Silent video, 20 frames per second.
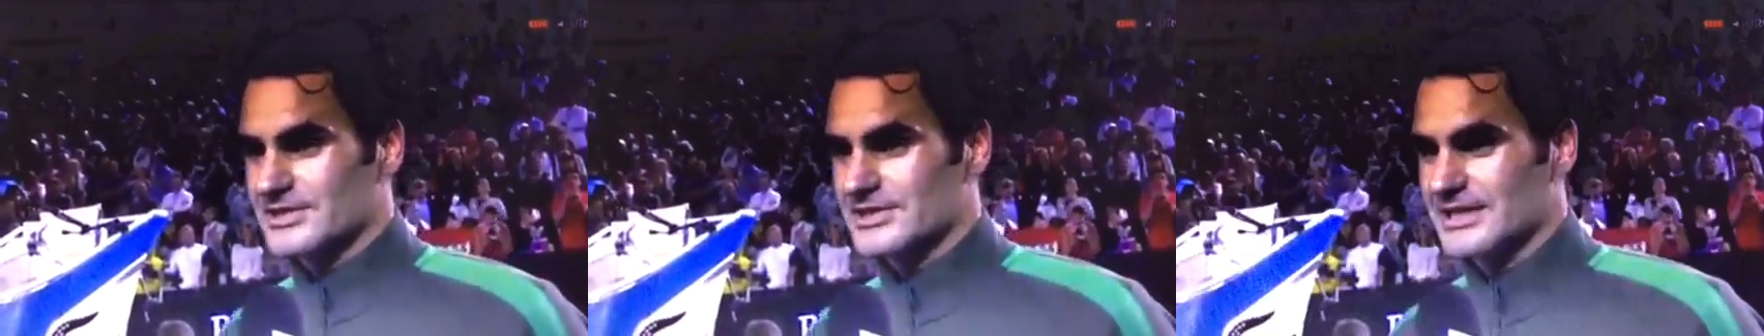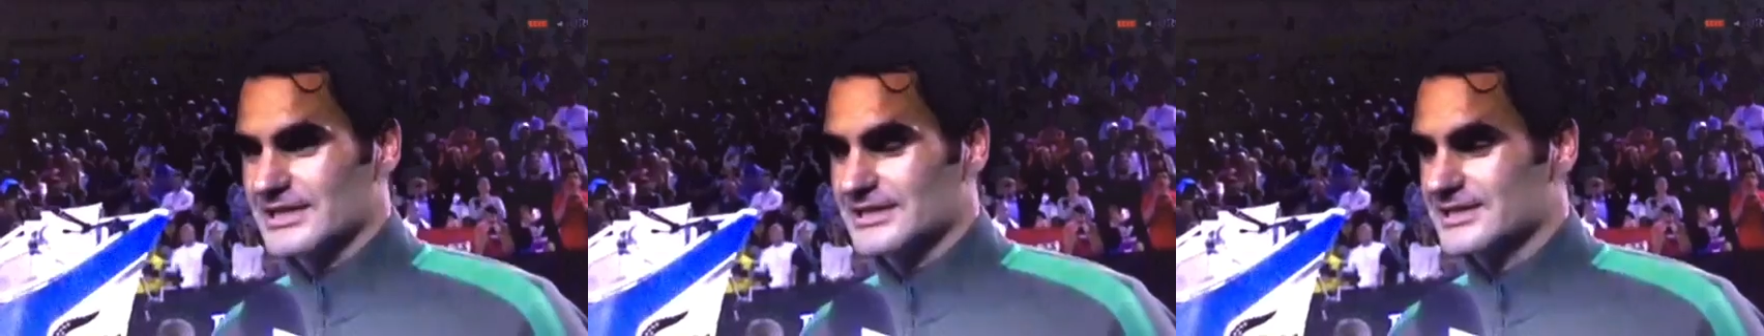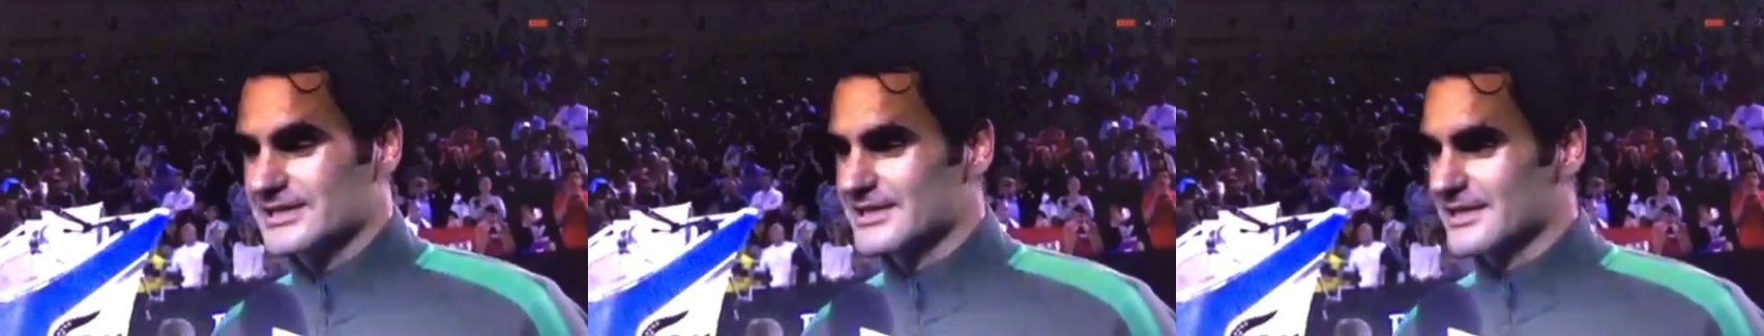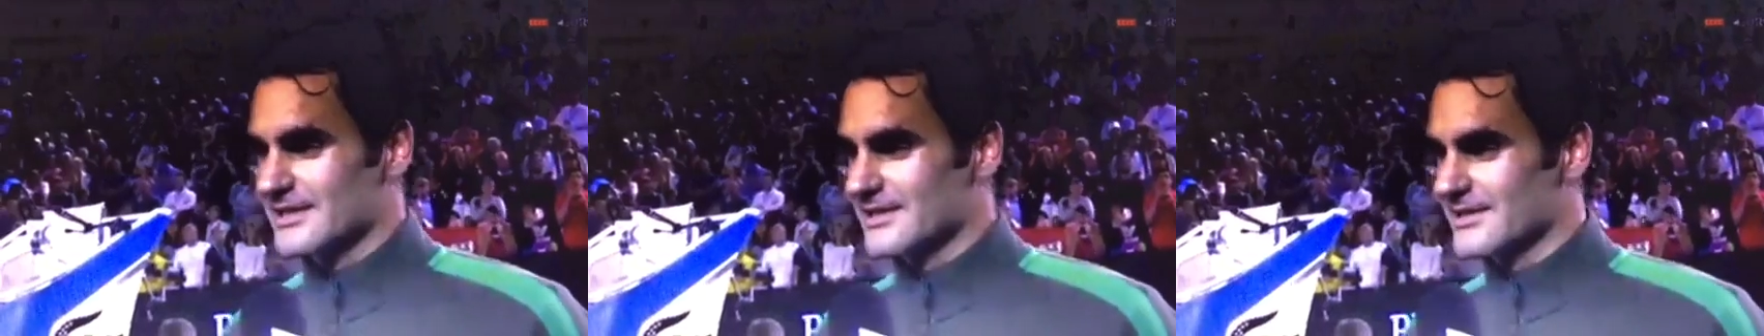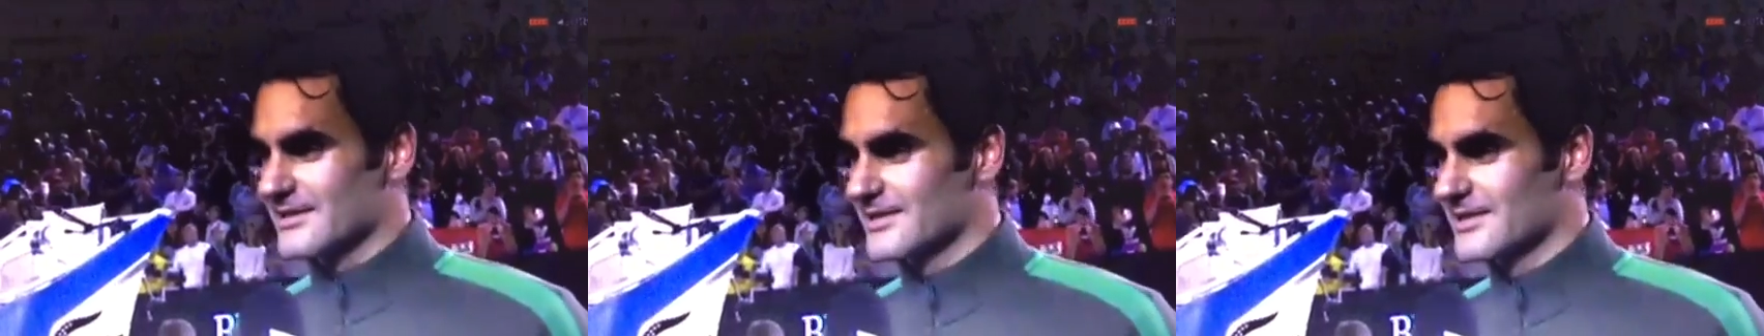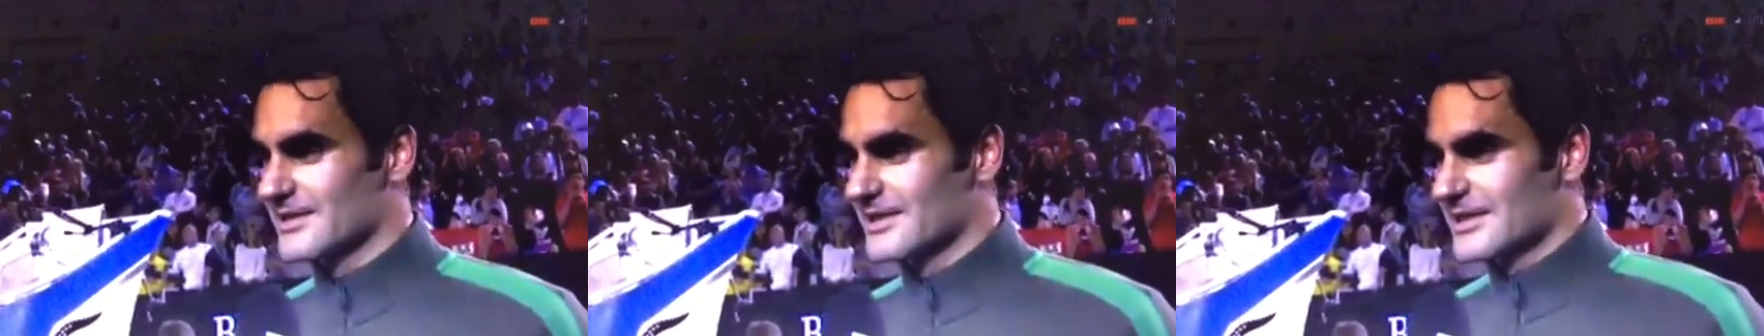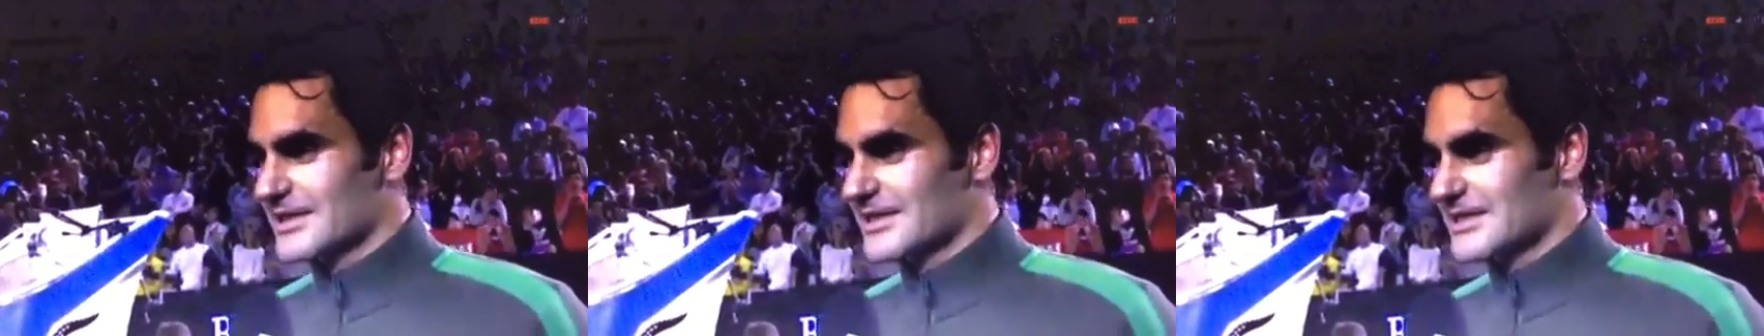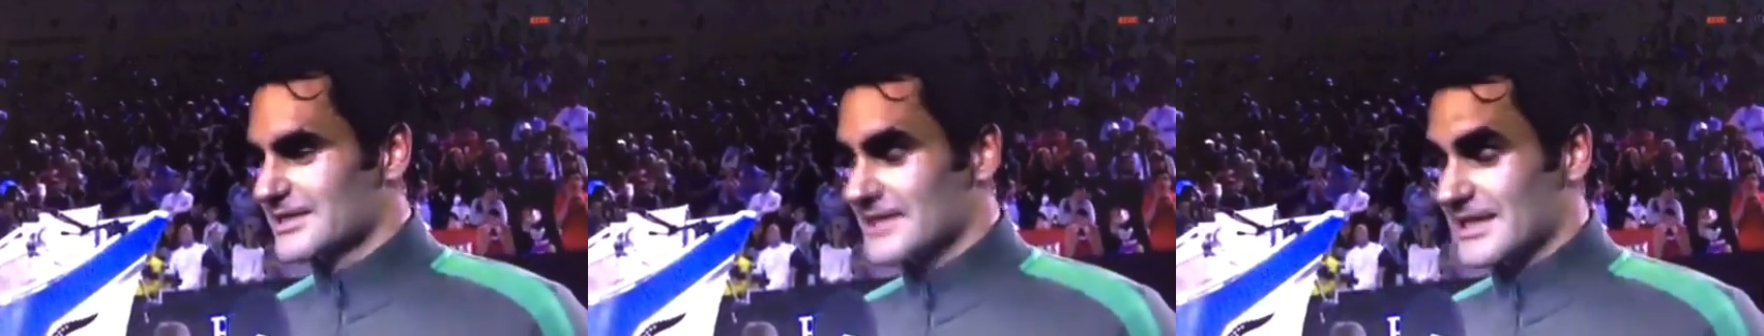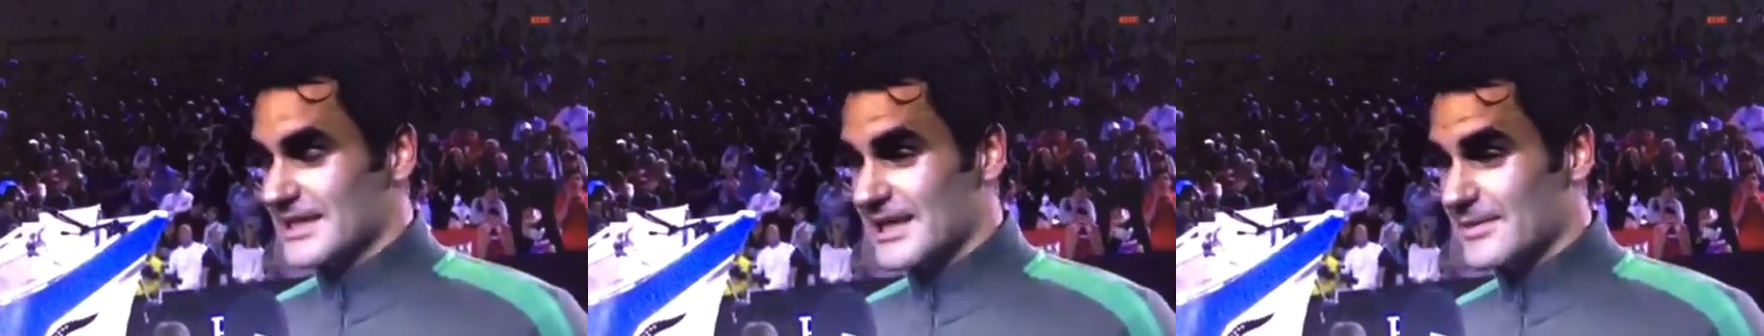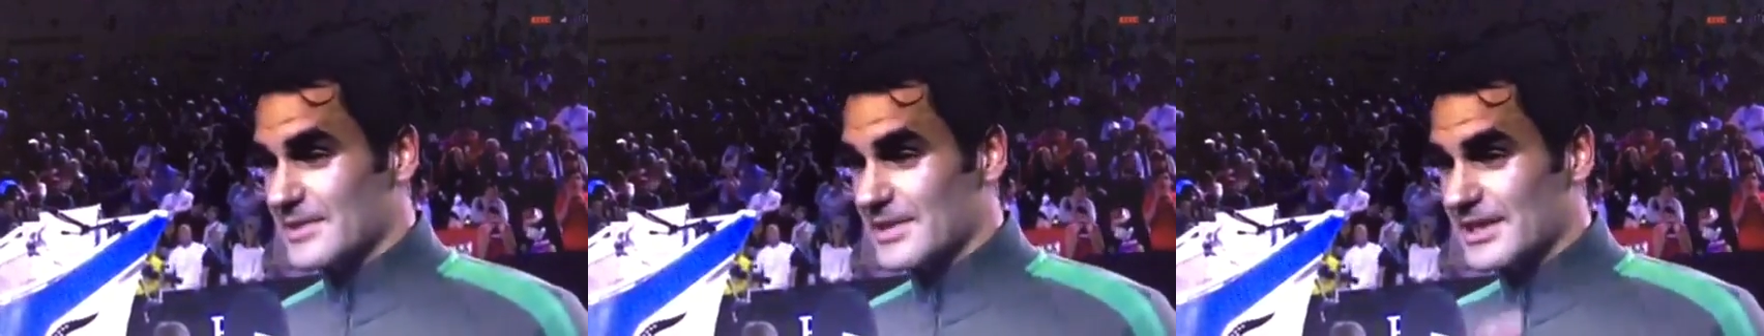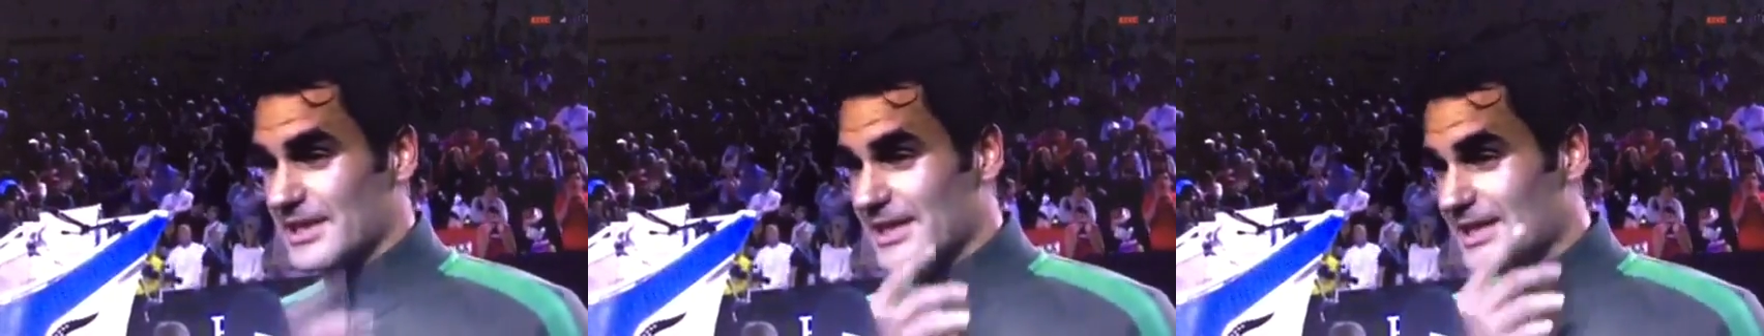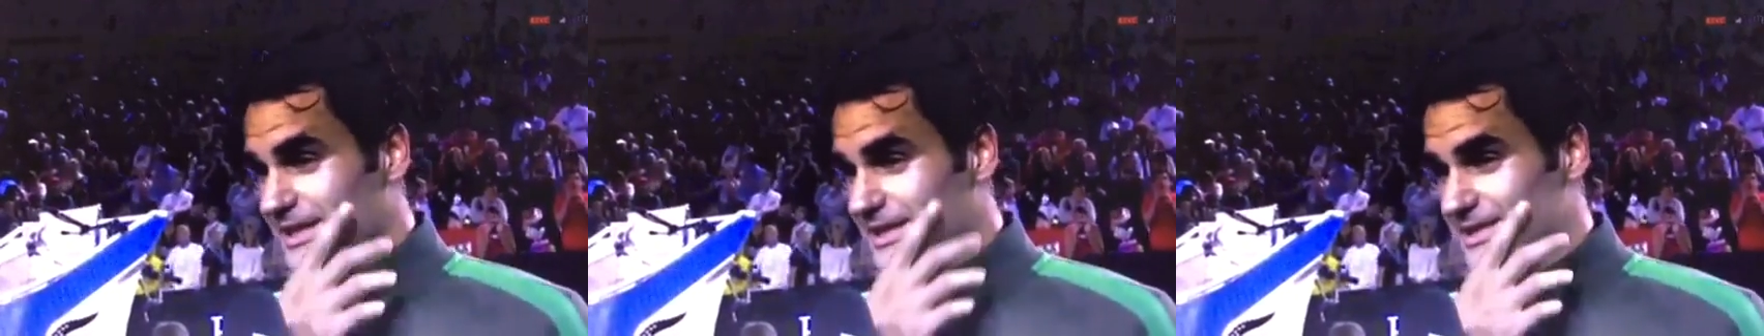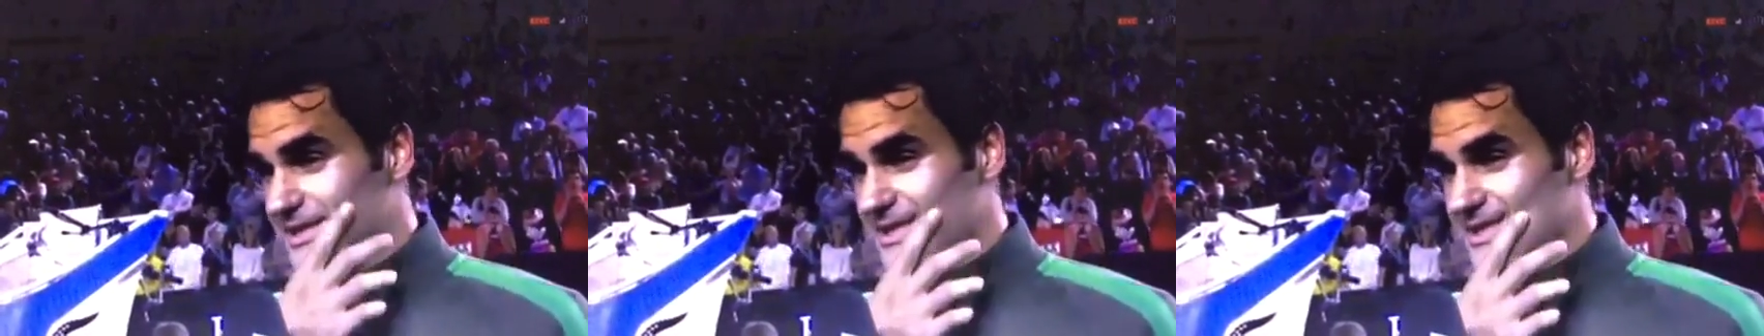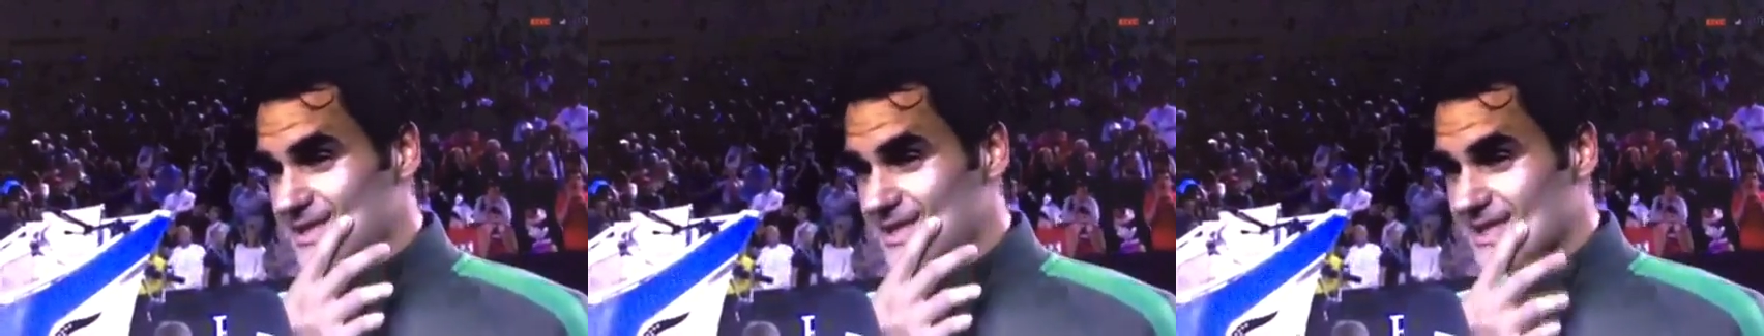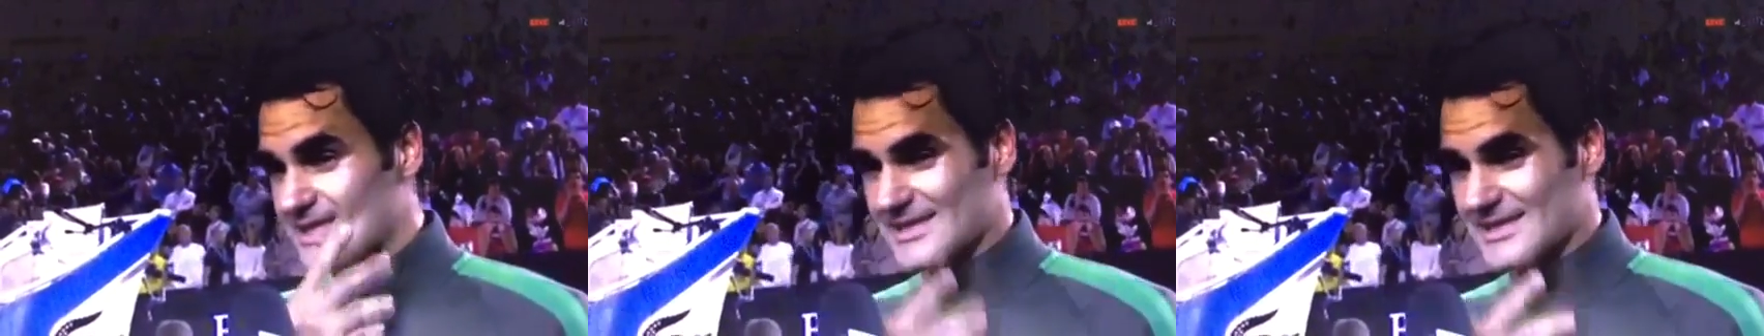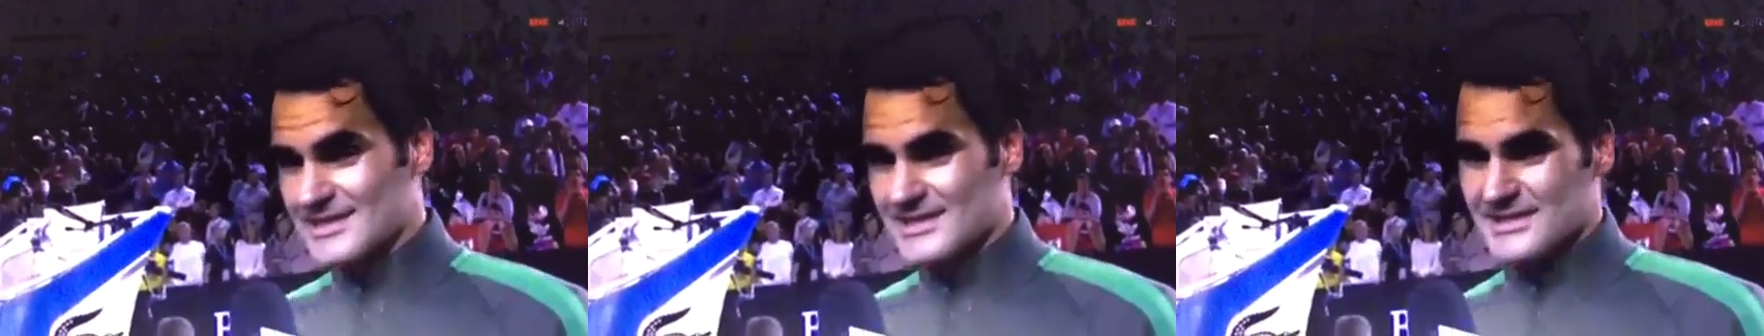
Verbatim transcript: So it's always nice uh, seeing him again.